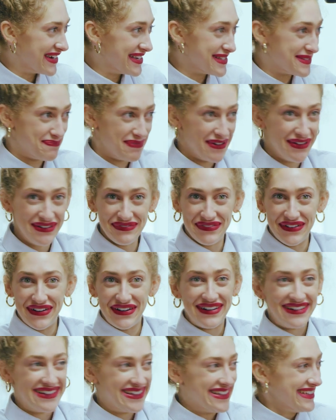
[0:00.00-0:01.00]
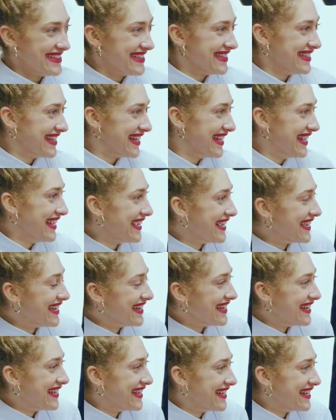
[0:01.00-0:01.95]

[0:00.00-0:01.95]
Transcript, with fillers: Um, it's beautiful. Um, thank you.